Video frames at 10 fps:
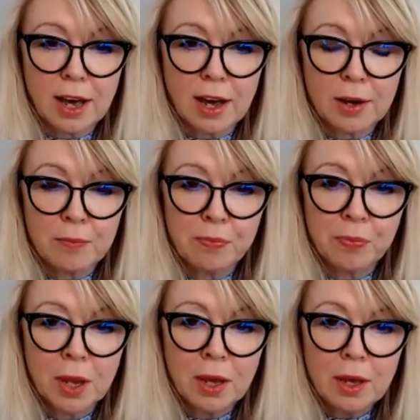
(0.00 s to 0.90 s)

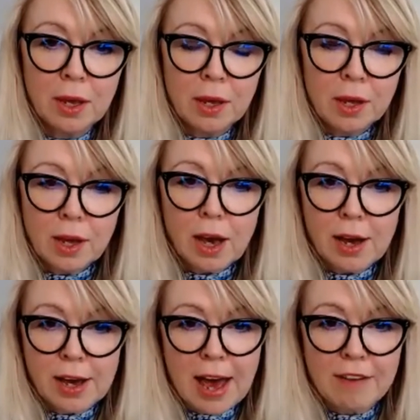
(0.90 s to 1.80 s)

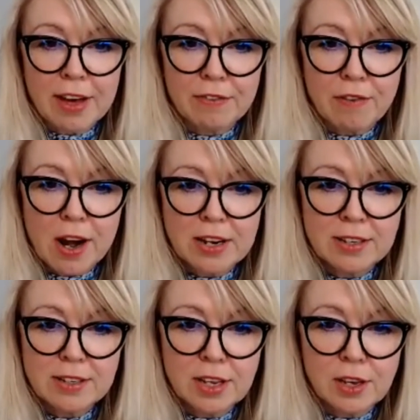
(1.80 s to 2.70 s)
I have had
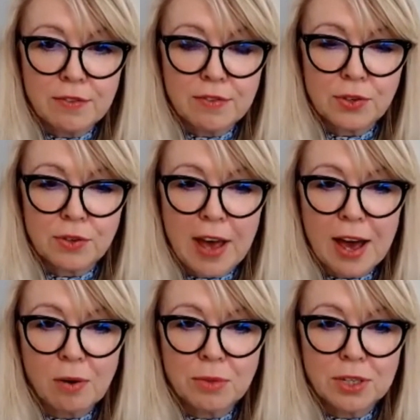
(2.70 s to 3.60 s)
friends who've sort of
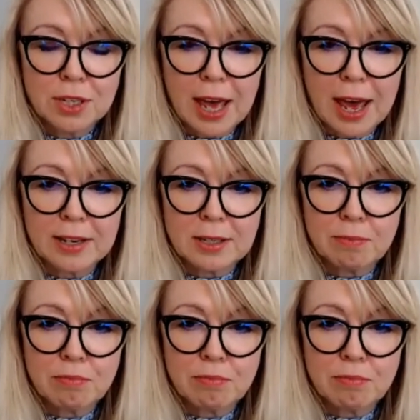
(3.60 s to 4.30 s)
helped get